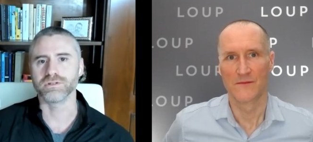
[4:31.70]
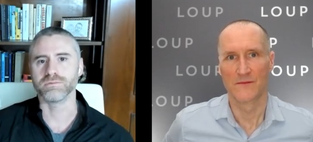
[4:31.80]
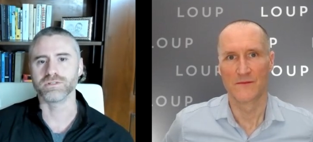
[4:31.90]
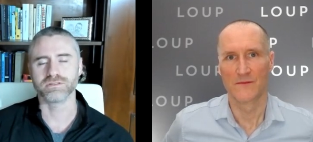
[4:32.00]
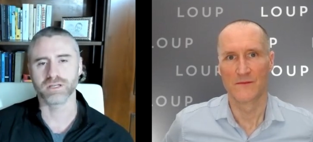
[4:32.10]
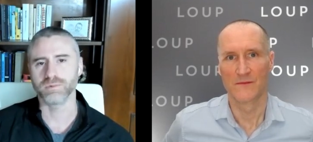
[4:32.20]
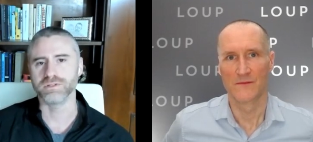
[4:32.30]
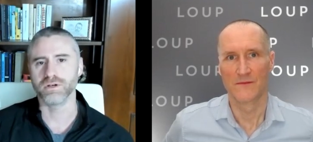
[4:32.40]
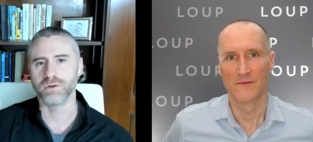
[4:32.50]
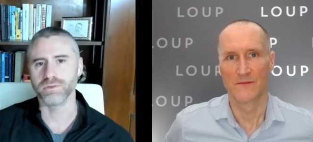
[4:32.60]
Speaker 1: just like we
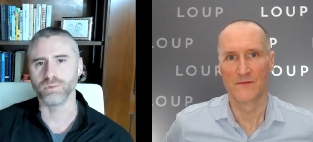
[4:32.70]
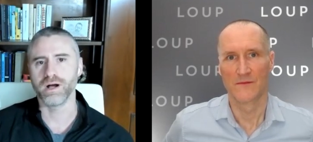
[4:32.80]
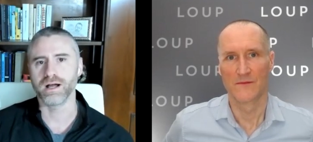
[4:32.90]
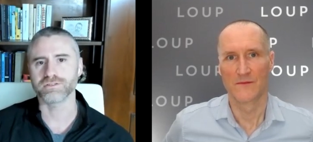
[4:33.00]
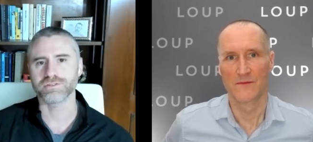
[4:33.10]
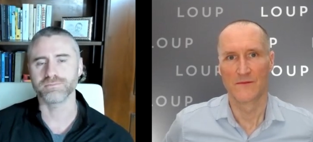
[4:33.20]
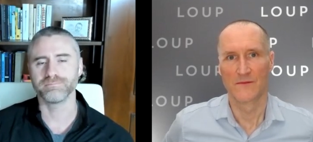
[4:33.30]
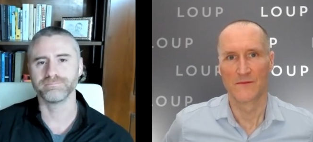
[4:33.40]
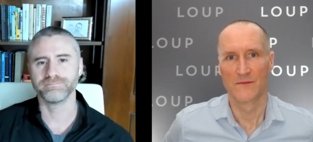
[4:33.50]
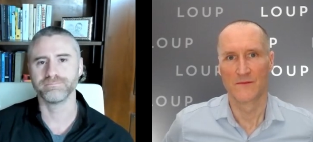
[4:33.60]
saw with the watch.
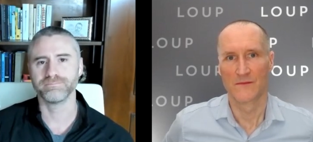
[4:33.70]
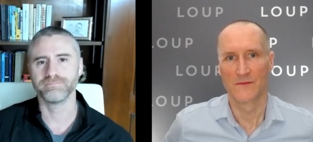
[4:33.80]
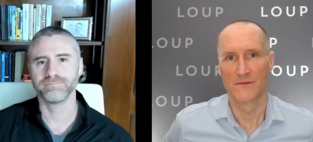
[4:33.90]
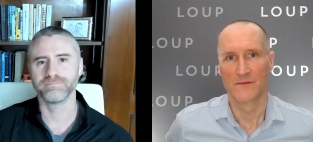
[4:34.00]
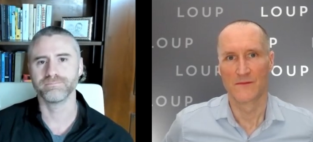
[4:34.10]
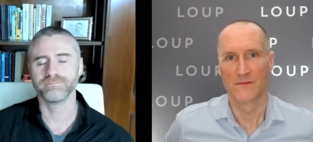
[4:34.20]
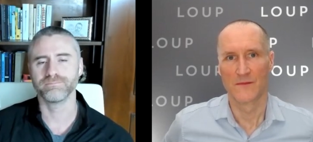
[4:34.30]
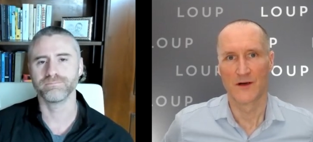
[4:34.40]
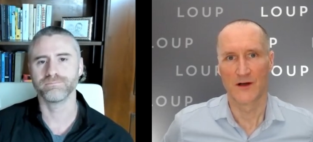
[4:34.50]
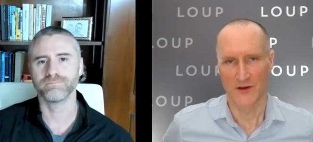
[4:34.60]

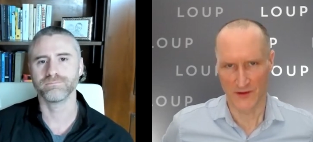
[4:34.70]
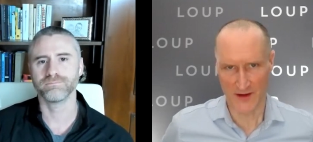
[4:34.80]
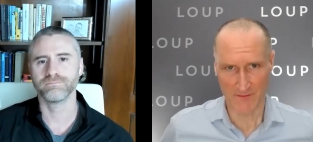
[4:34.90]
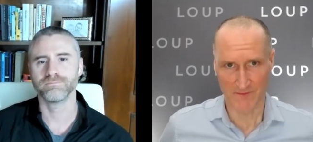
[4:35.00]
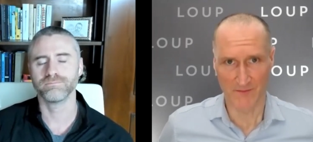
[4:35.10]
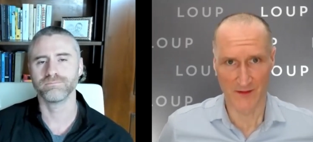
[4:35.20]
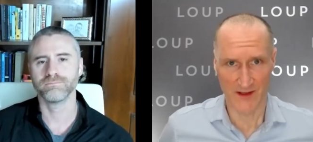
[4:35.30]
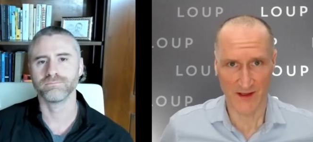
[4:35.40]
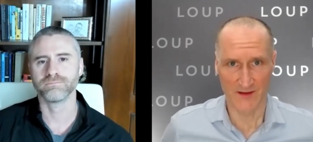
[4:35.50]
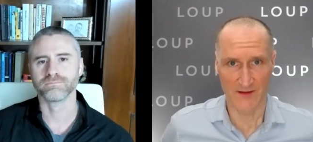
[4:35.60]
Speaker 2: Agree.
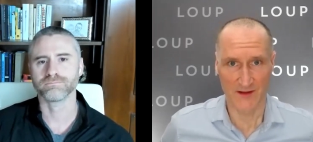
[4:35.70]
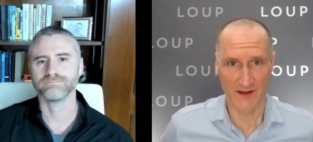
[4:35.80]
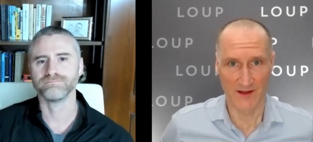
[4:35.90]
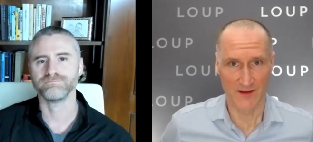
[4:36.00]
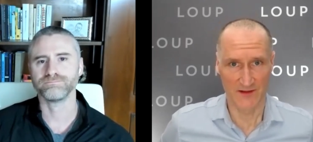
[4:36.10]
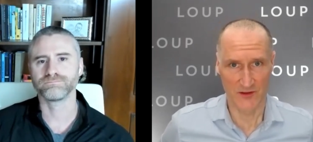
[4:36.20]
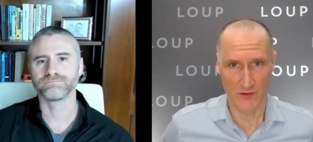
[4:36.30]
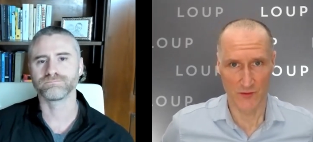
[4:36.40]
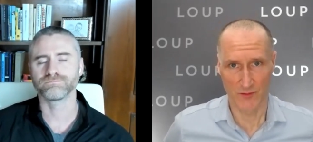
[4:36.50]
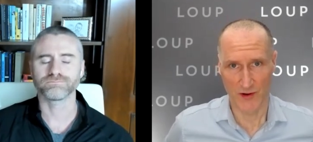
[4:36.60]
And it is a
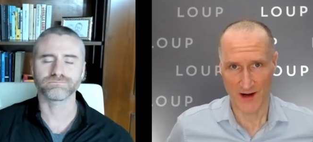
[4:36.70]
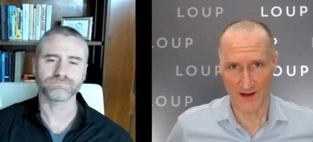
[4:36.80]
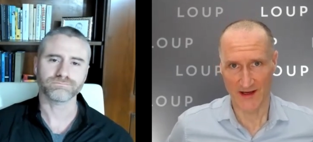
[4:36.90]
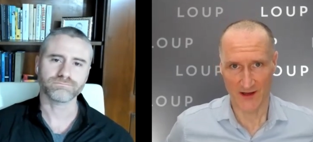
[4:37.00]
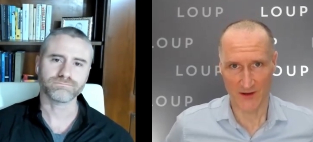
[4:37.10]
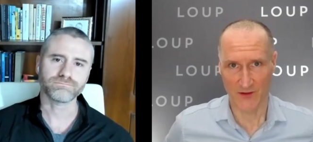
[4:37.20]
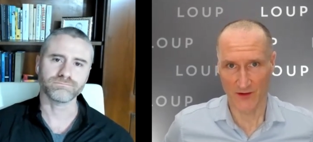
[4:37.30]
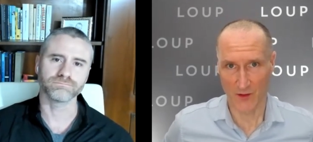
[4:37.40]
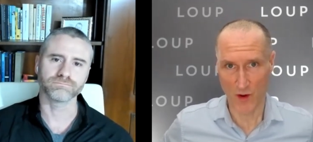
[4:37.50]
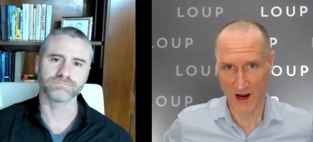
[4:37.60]
new product category. The
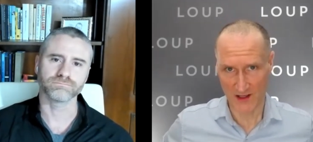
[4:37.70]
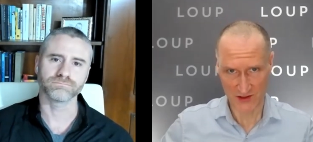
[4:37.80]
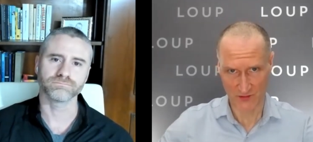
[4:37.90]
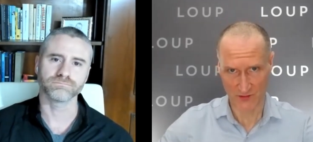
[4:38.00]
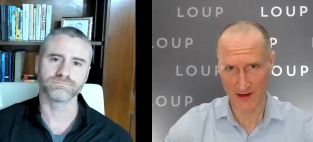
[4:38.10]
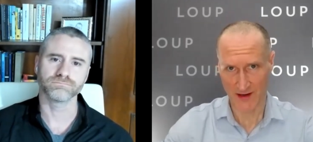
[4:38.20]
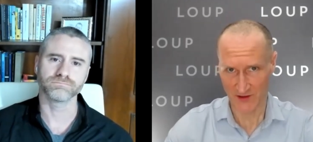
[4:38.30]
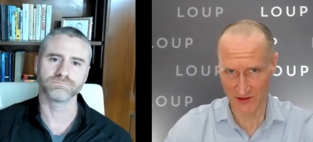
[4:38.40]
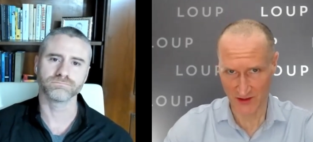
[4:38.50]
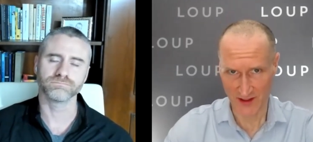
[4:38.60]
watch, as a reminder,
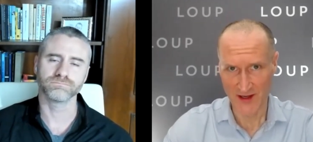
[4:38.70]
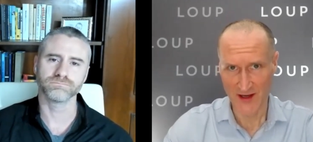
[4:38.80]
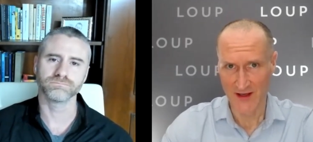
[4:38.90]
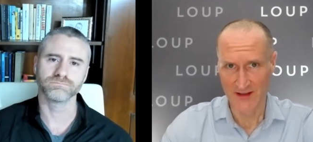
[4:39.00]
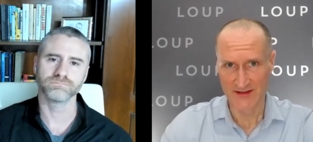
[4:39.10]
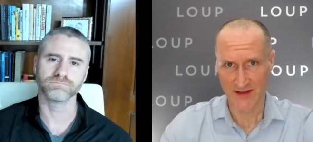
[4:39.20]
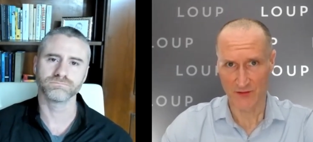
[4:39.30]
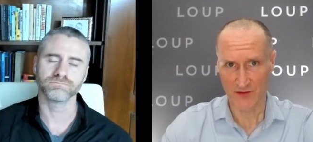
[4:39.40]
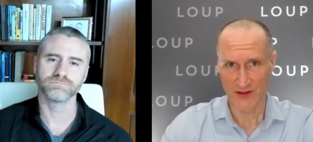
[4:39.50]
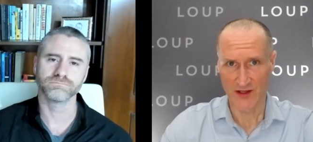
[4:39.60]
took
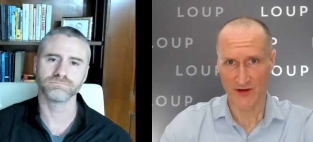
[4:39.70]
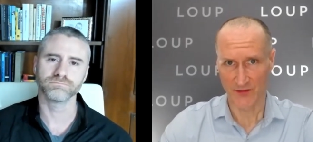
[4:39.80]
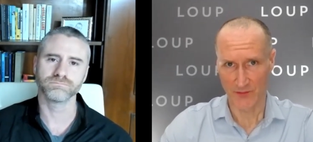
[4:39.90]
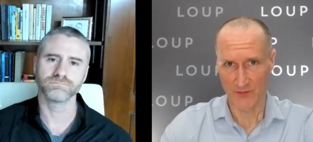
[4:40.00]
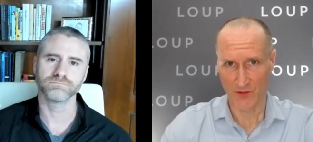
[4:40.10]
several years before it